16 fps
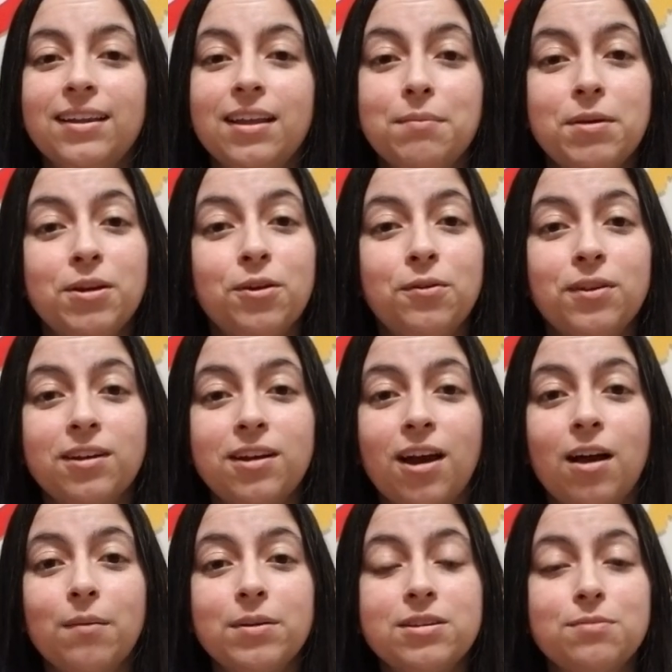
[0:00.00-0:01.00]
Let me know in the
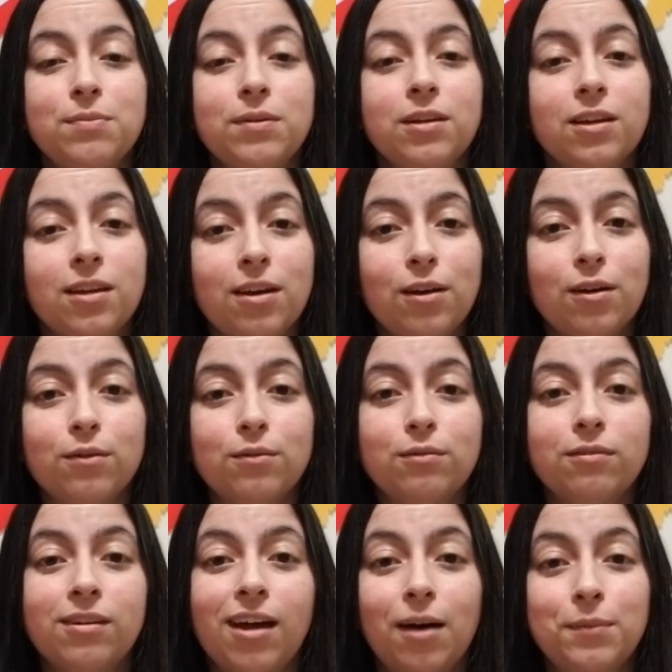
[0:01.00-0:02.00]
comments
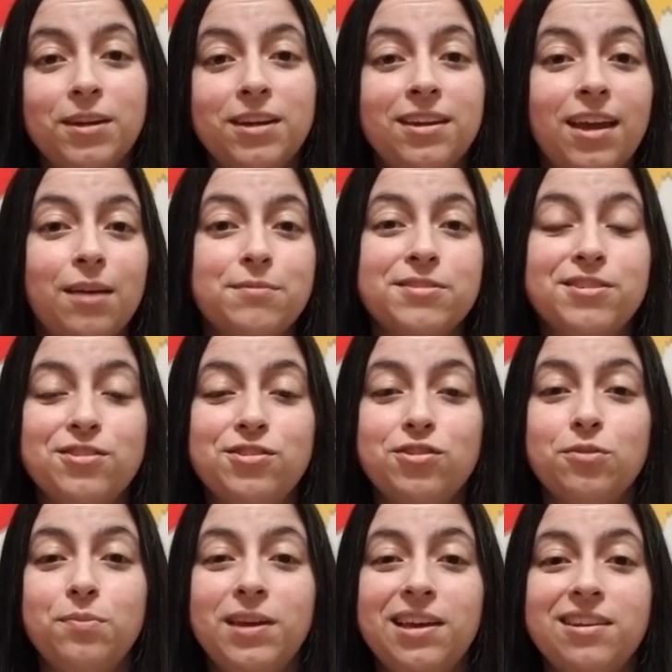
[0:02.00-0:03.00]
below. How many games did
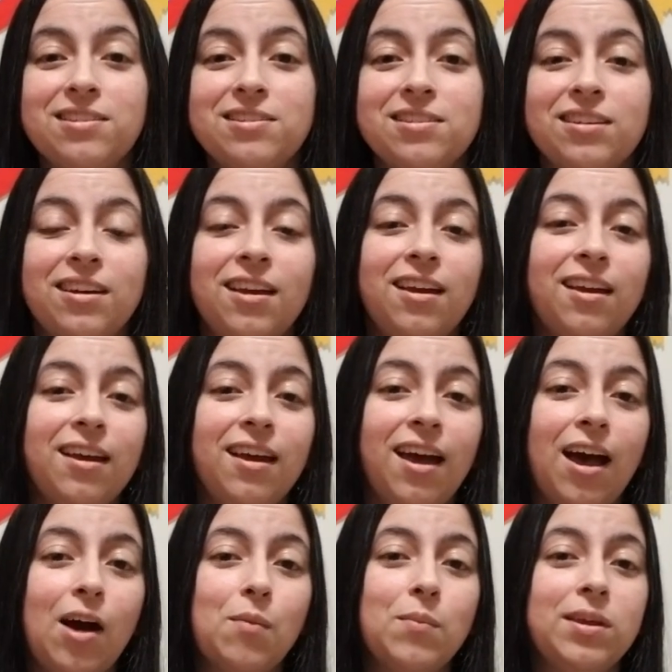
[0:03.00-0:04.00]
you beat?
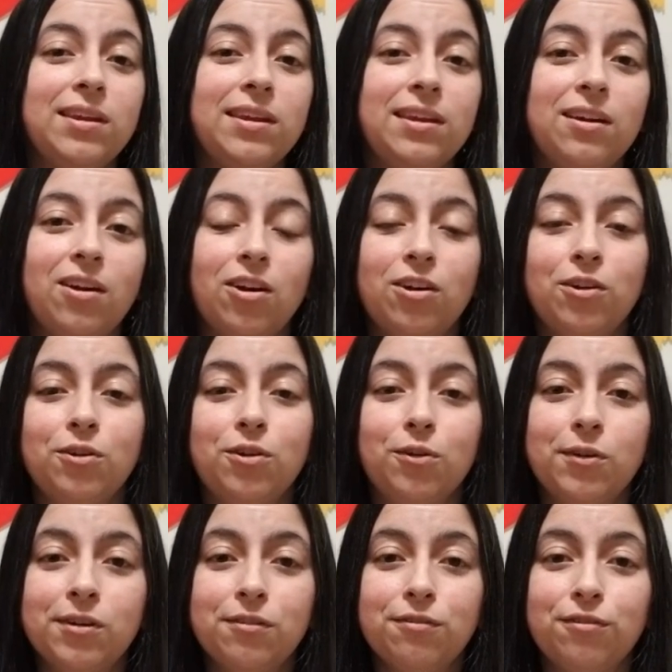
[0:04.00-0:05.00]
How many are you
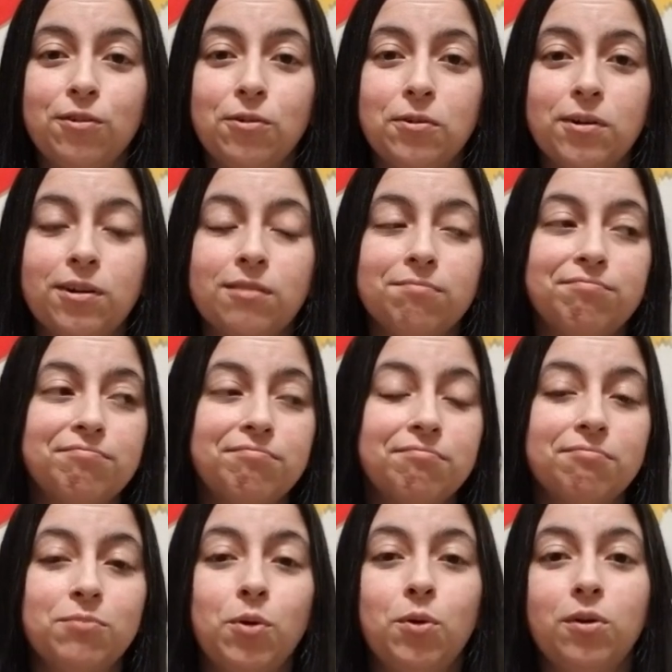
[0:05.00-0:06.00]
going for?
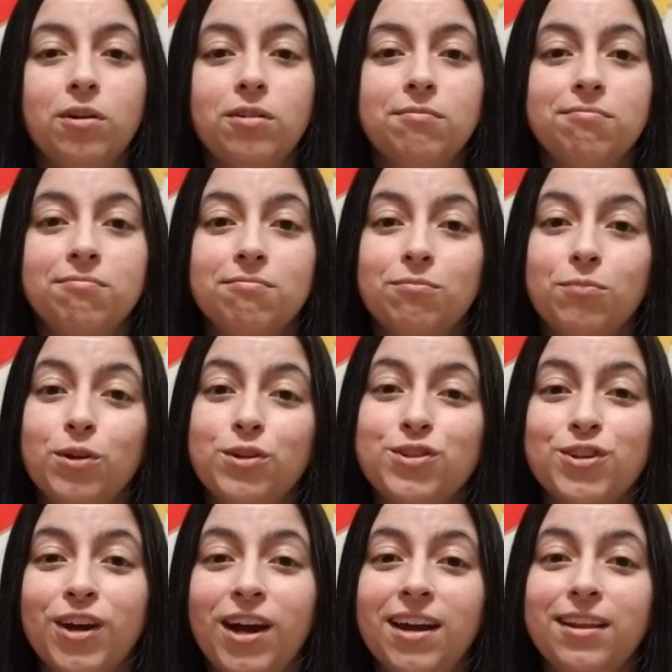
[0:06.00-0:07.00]
Or
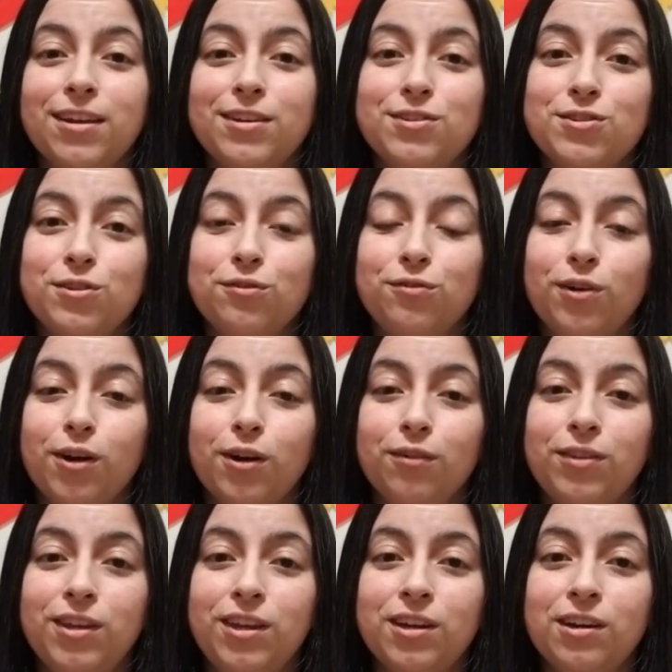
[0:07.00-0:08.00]
what's your highlights so far
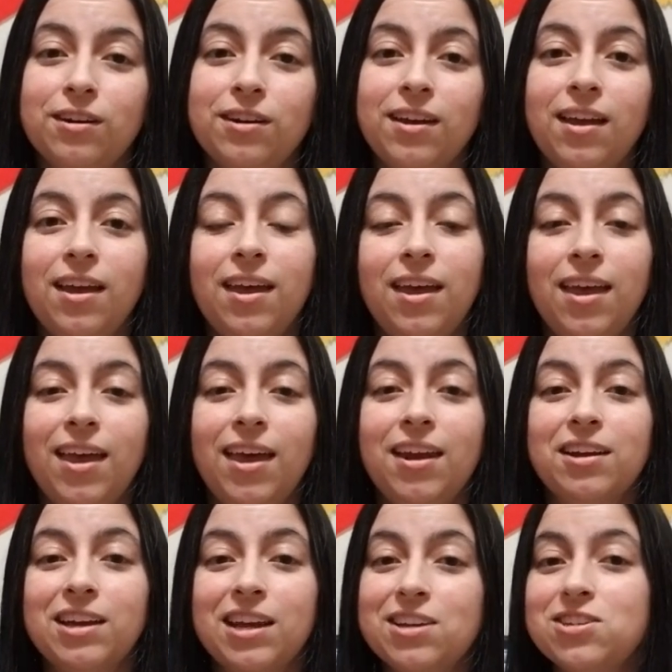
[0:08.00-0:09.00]
of the year?
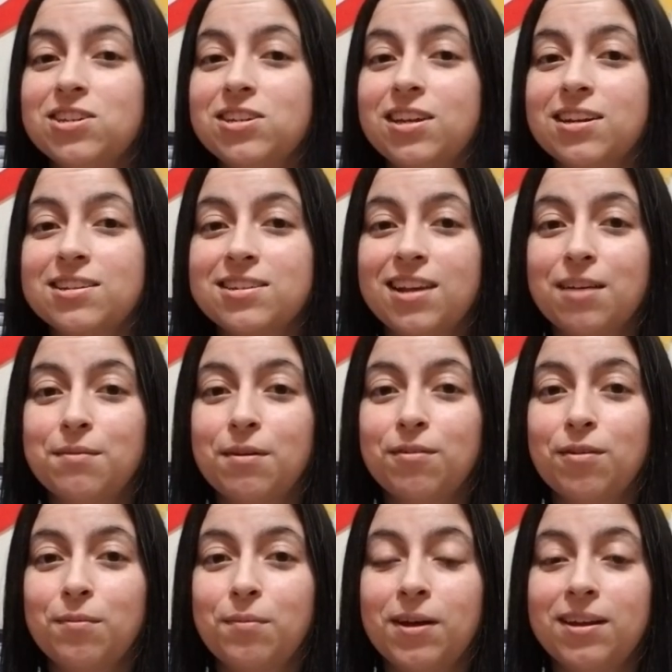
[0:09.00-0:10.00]
And I'll catch you next time,
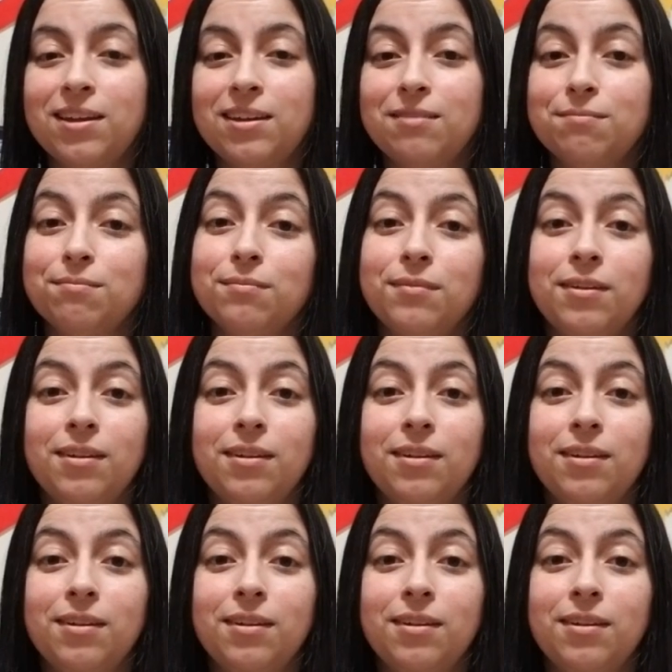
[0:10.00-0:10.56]
everybody.